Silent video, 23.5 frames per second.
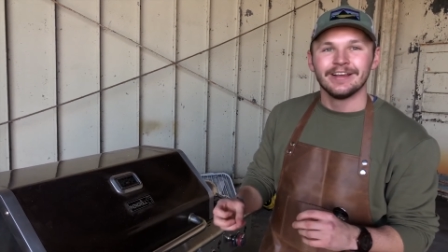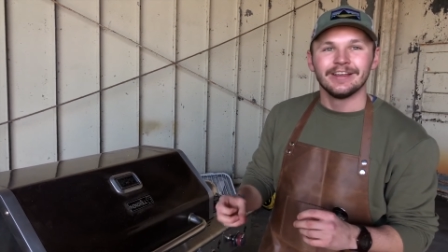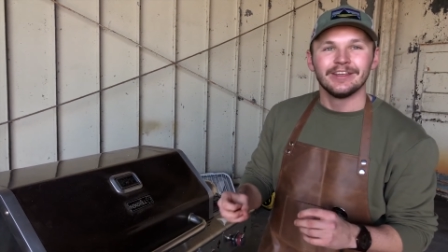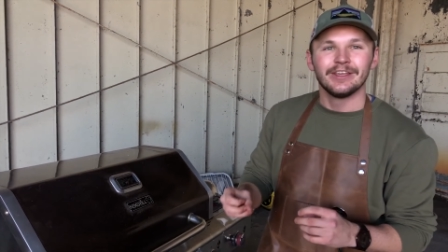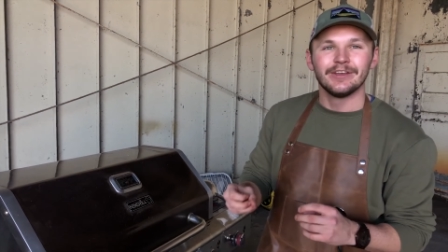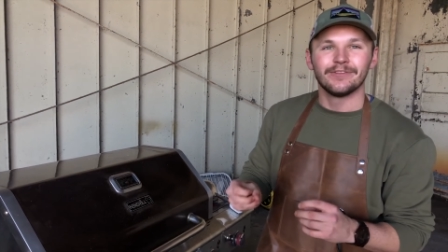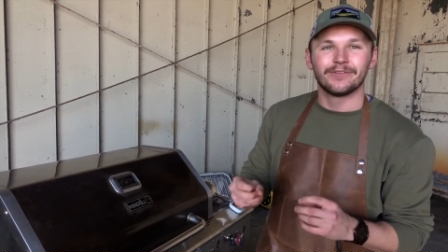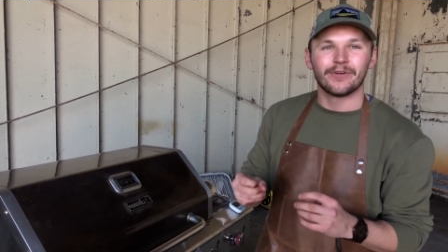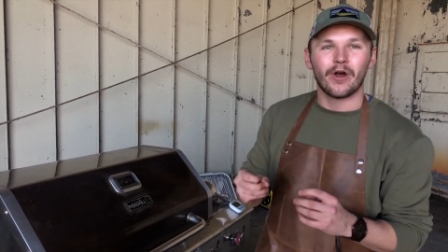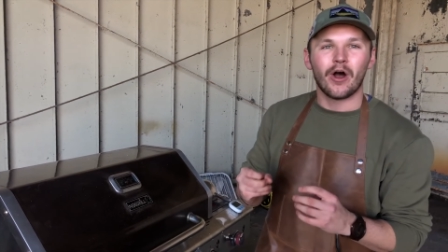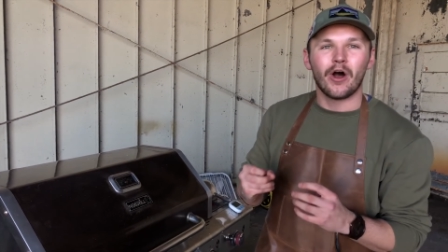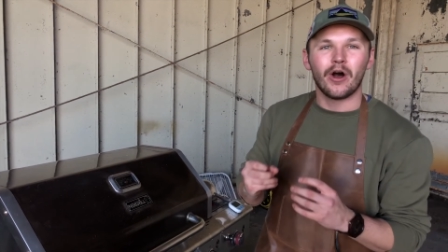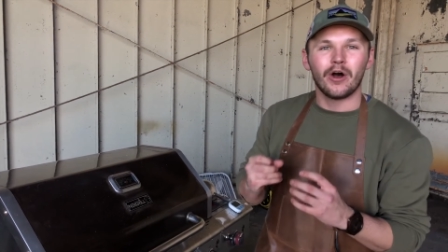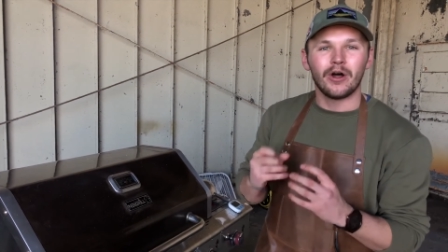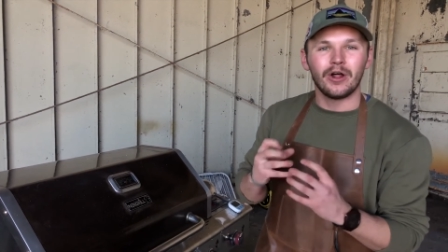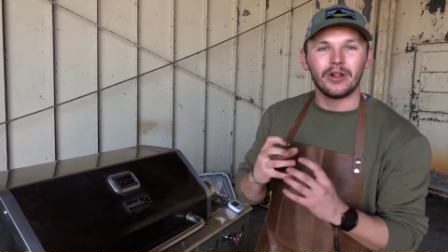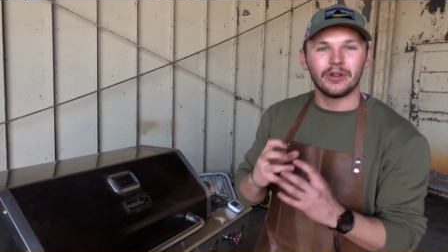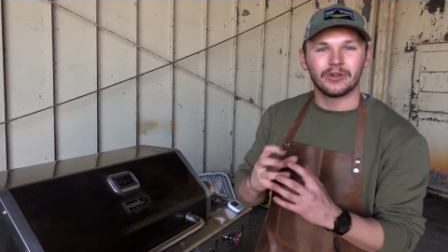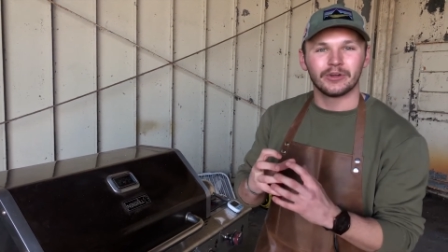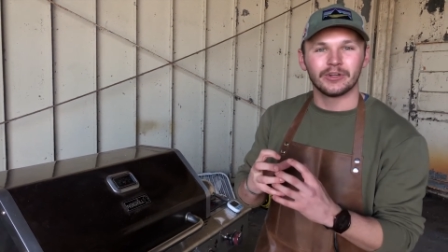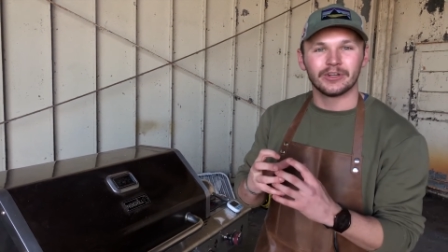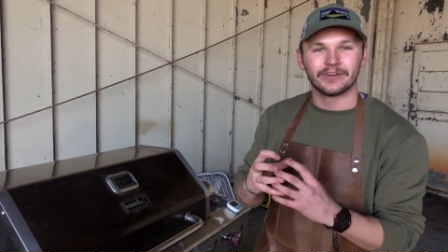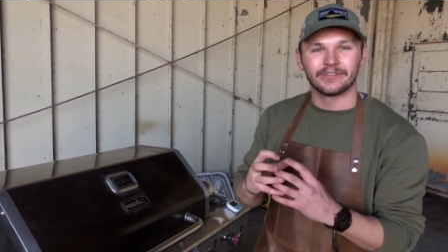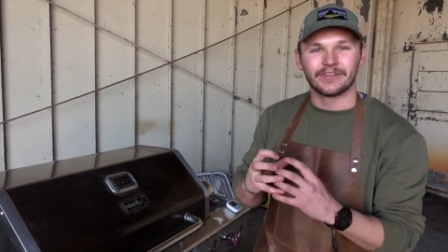you've all
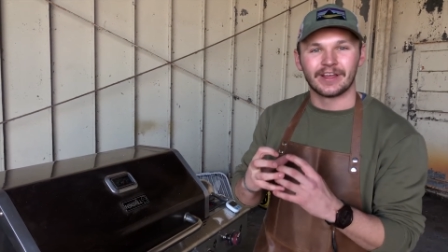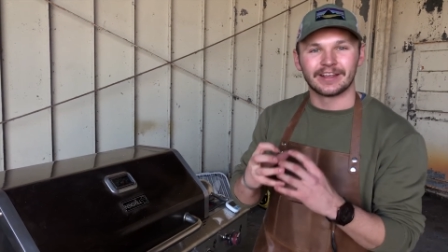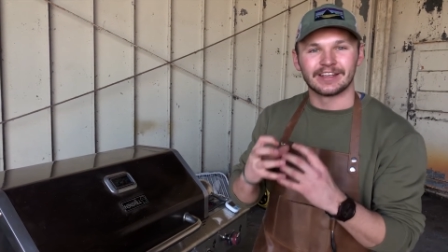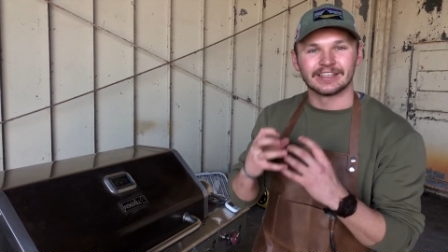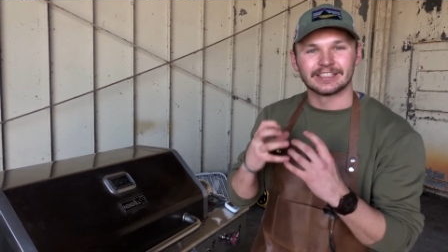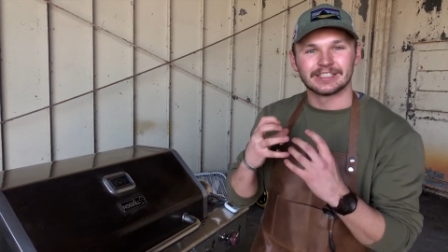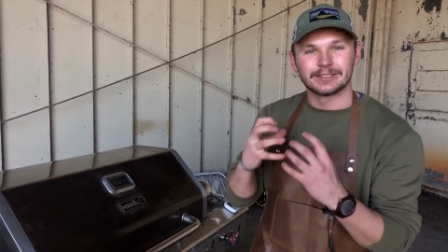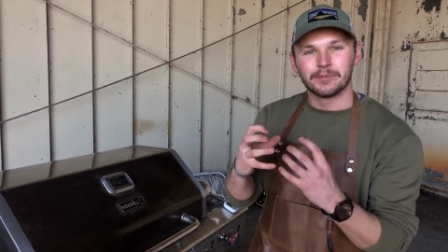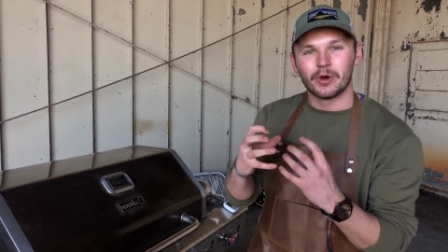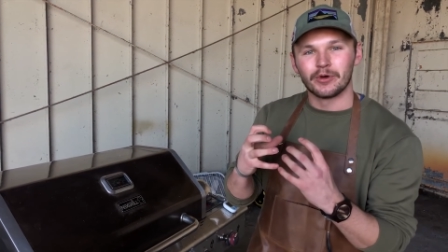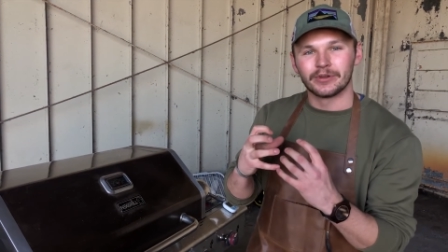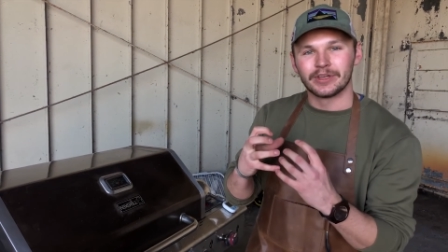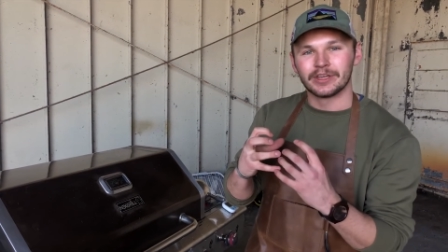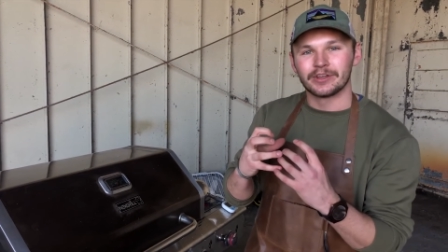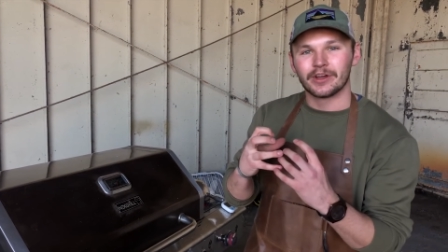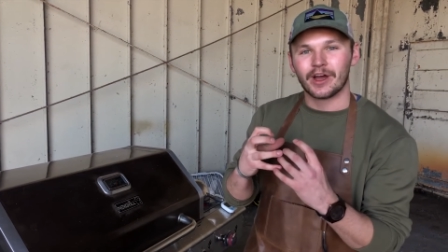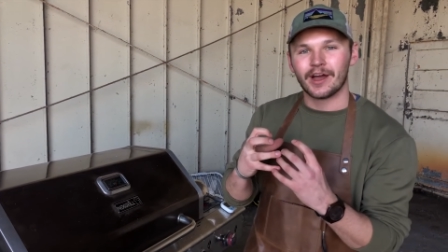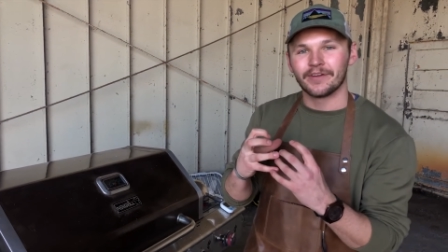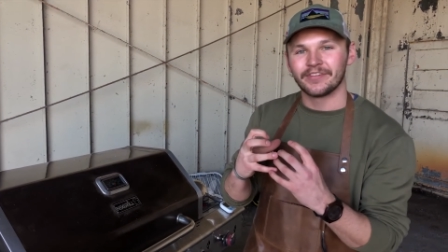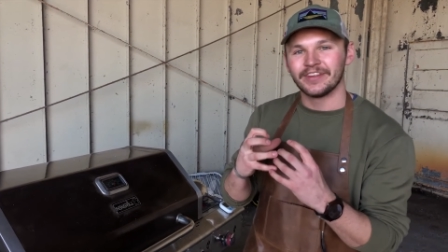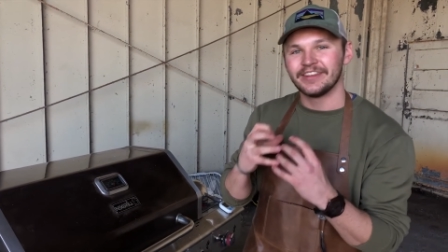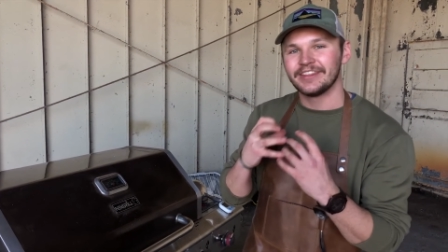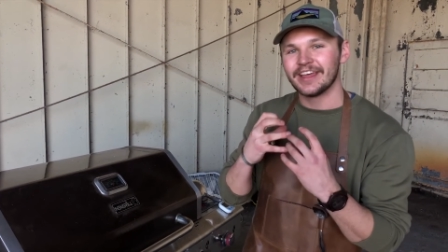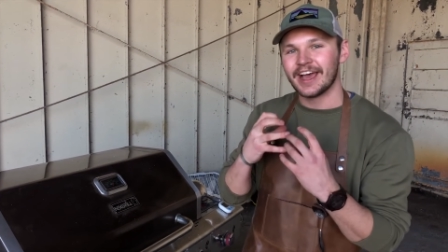heard of like a smoky coffee.